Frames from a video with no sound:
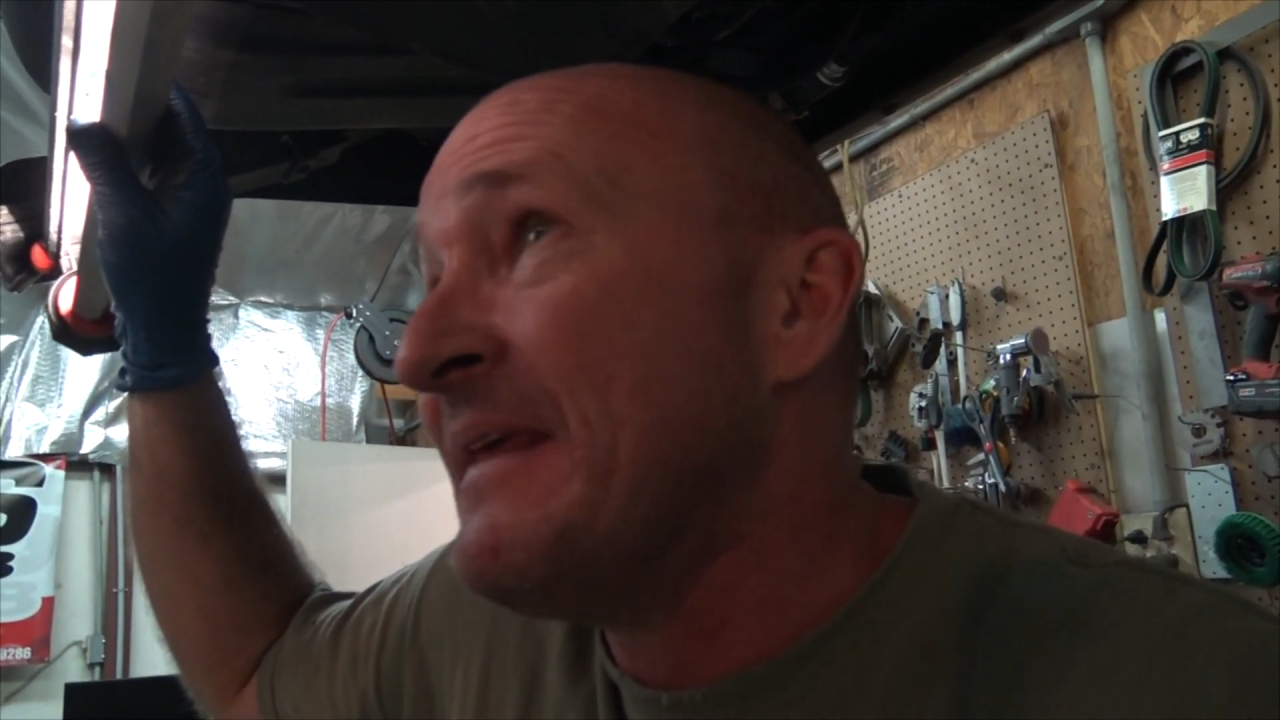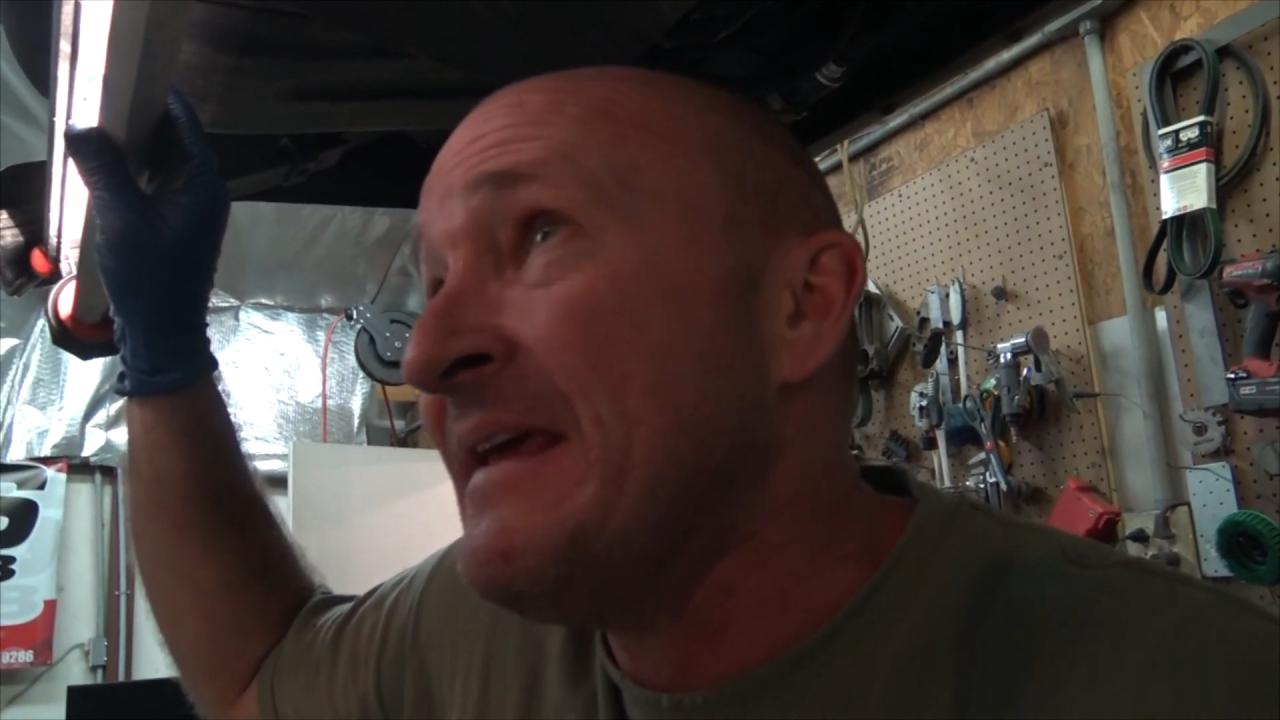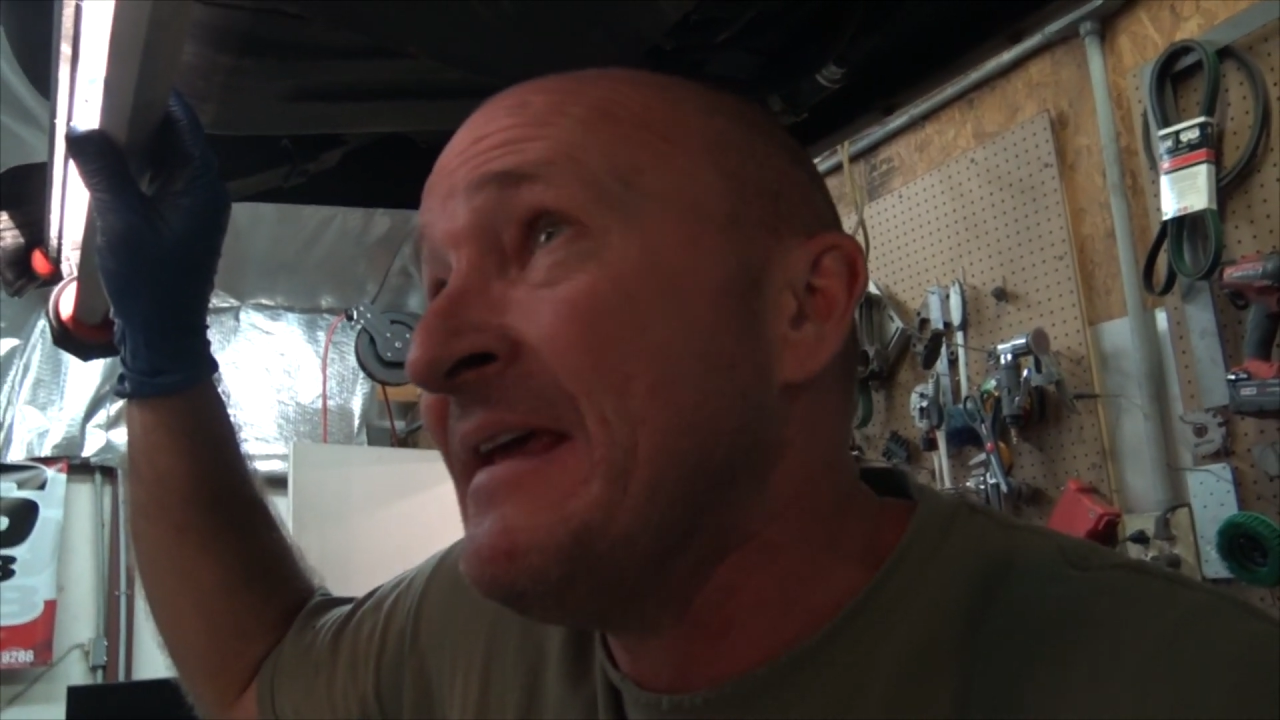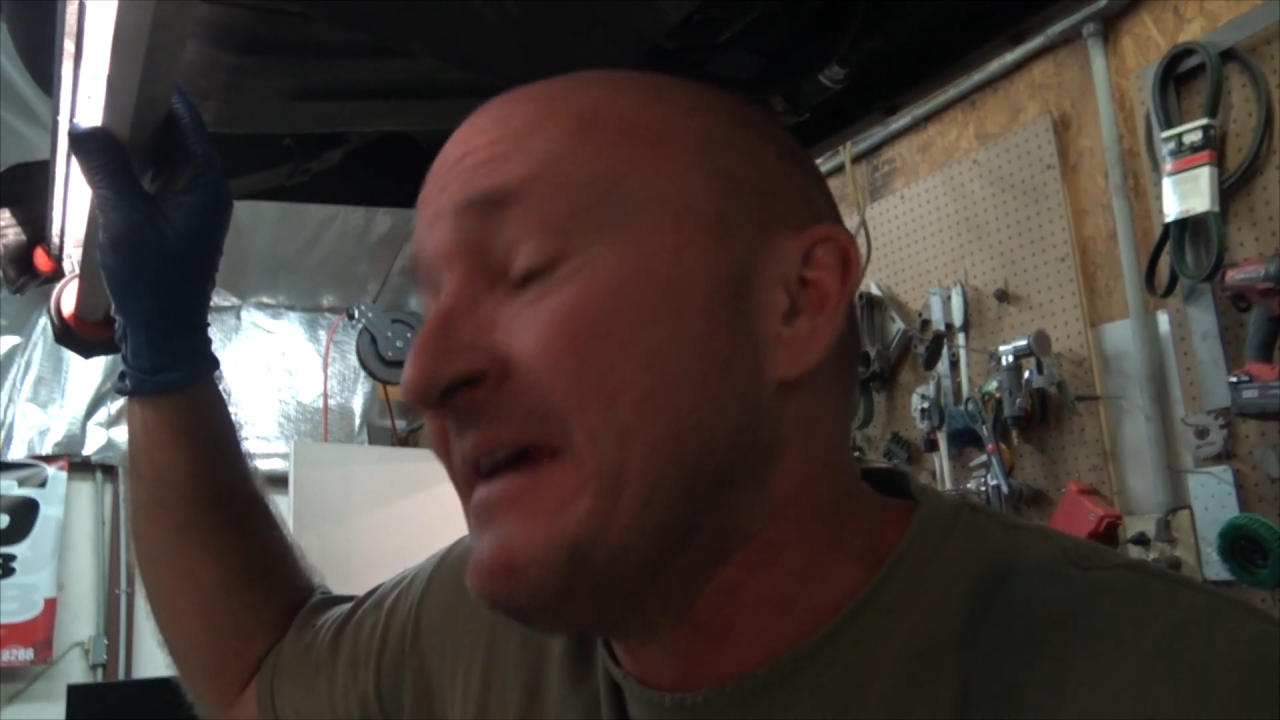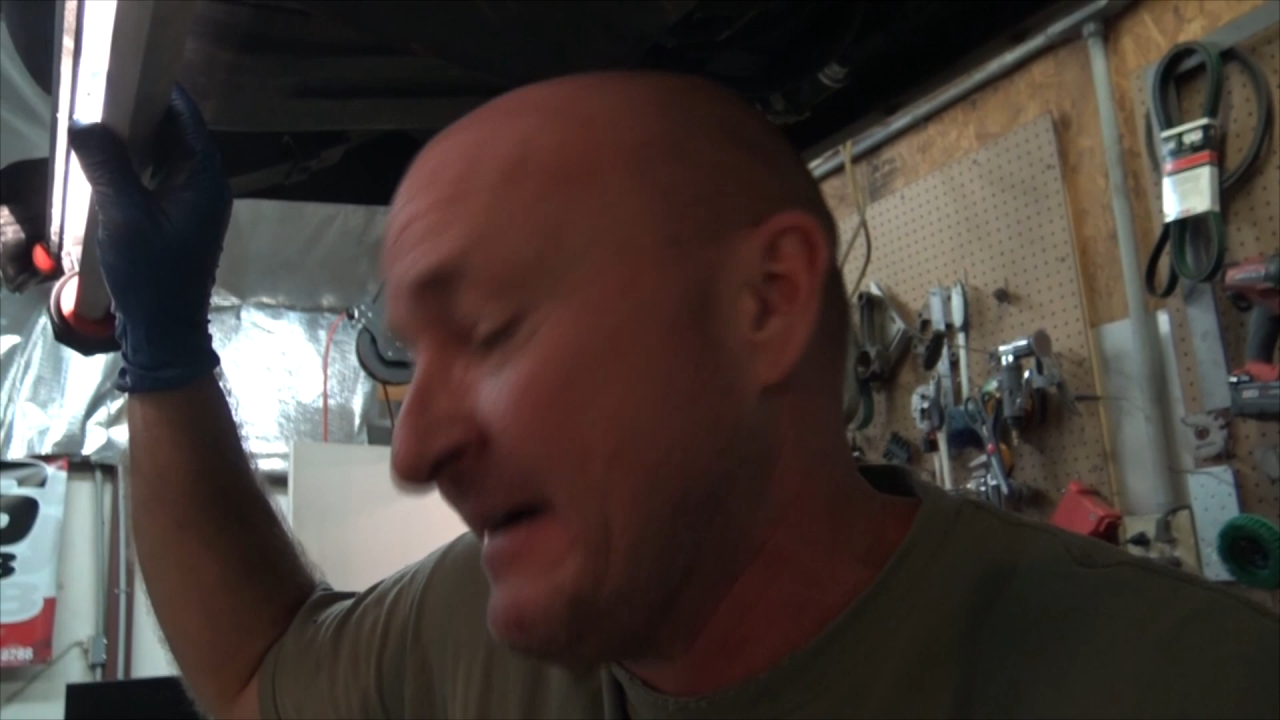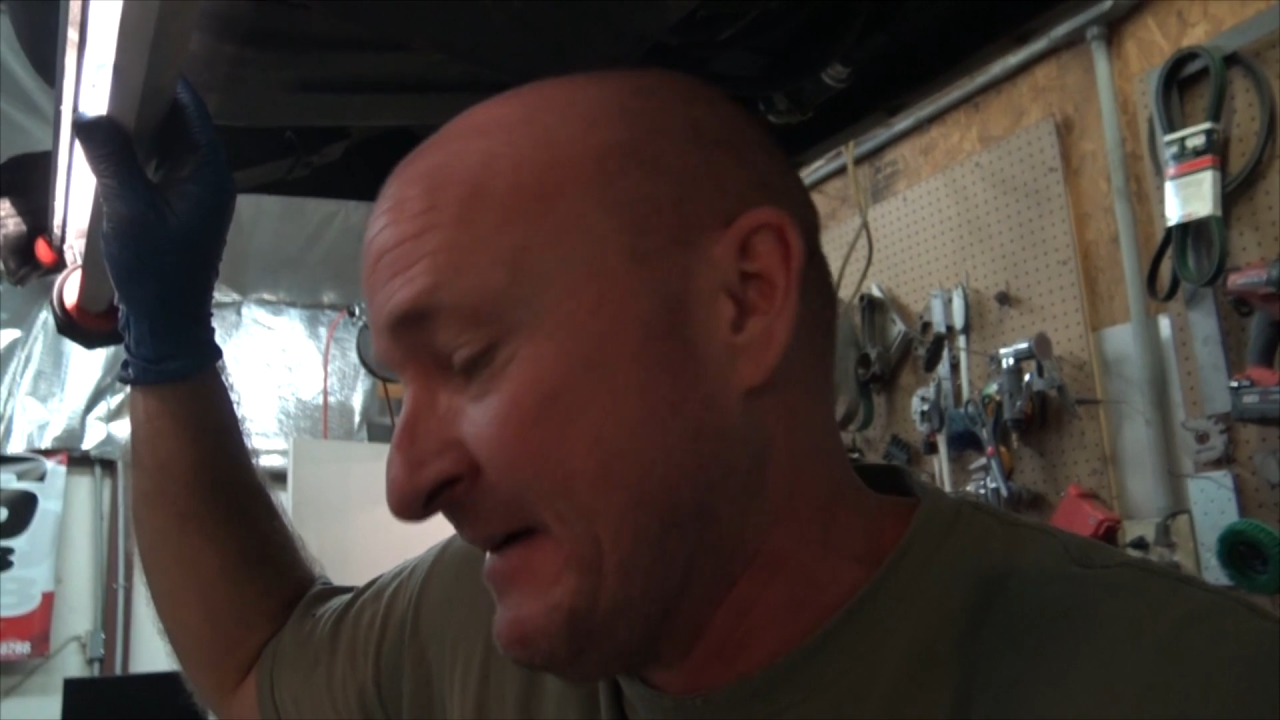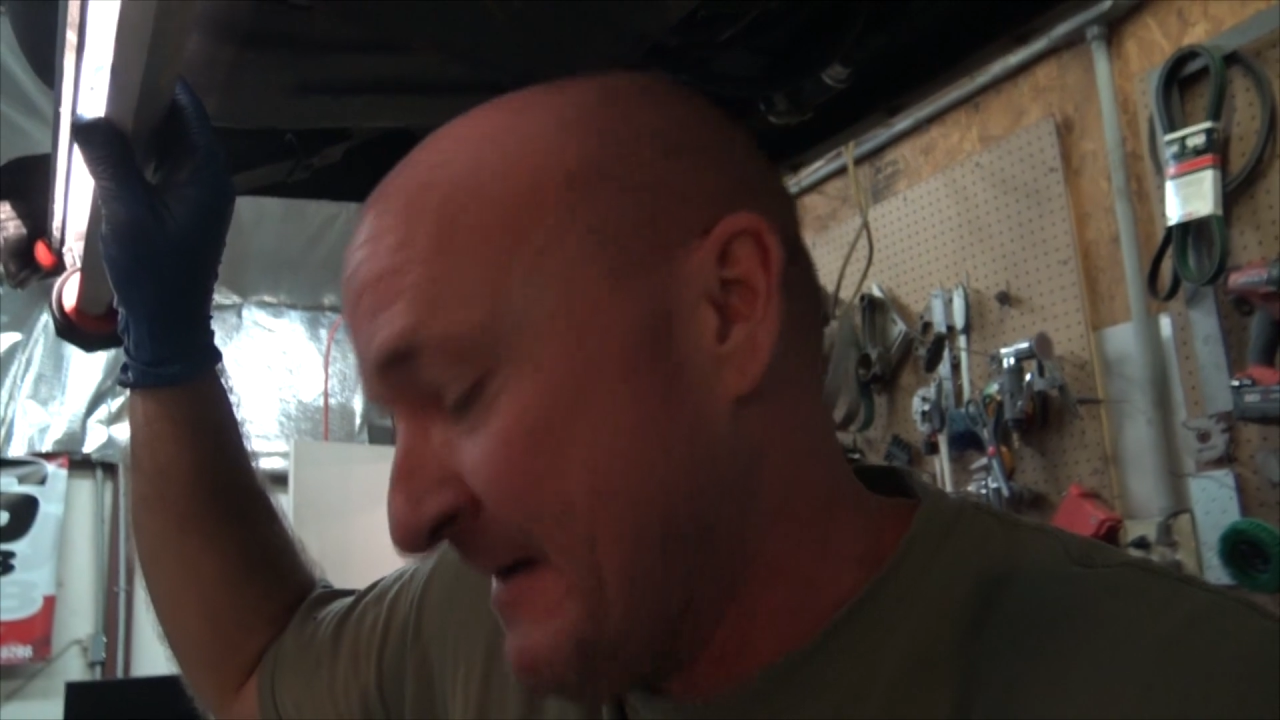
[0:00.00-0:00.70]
the